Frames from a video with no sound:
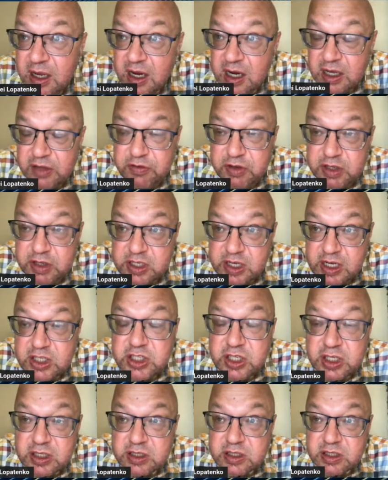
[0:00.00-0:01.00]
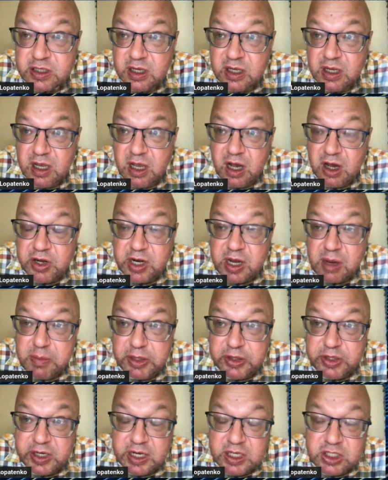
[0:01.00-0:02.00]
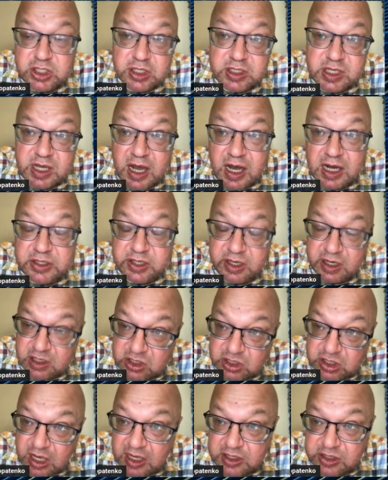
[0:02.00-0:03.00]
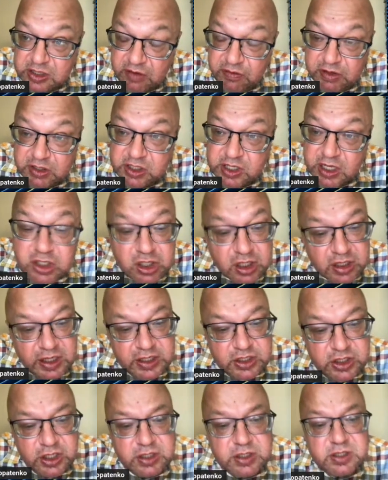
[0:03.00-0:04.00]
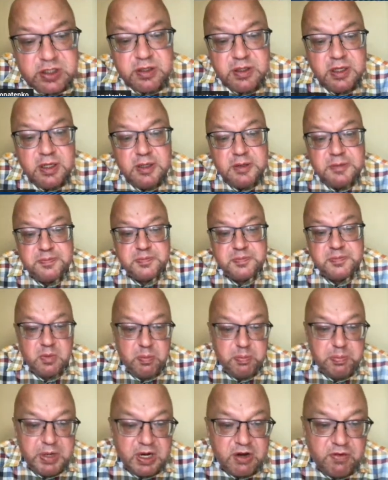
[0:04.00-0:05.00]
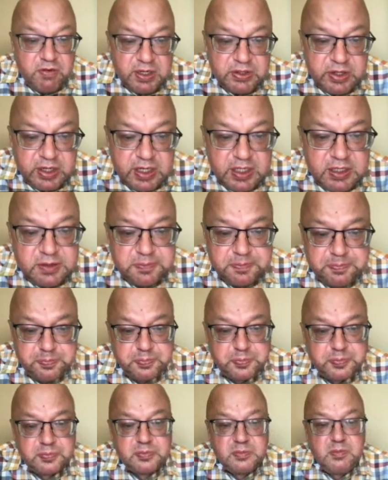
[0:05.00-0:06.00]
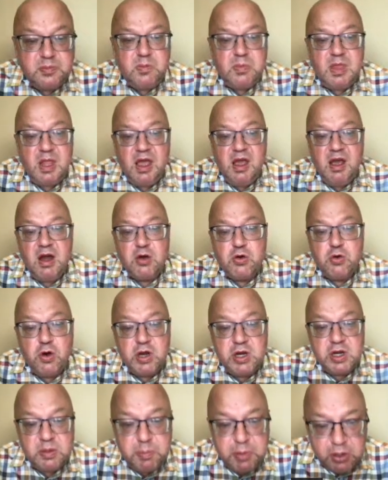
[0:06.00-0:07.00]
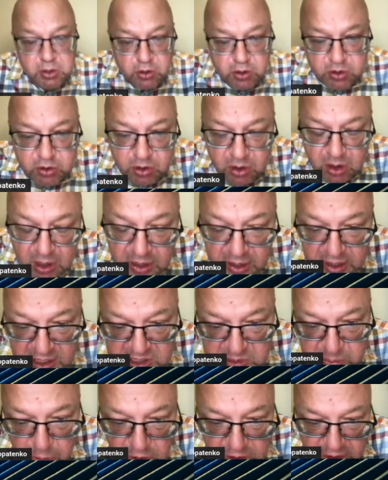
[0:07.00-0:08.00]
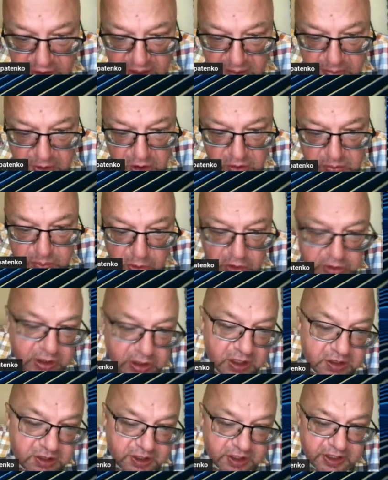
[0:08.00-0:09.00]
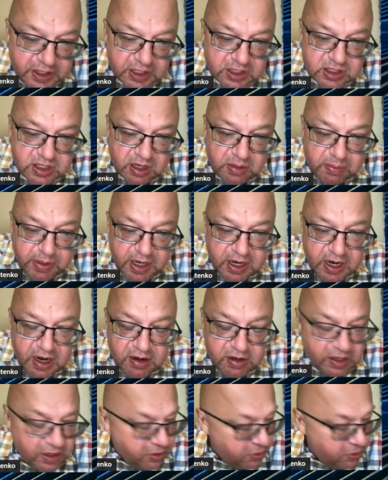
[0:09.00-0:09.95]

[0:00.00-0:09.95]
conversations, recommender agents acting as conversational agents. Big one, right? Going below is more like about modeling techniques, like behavior,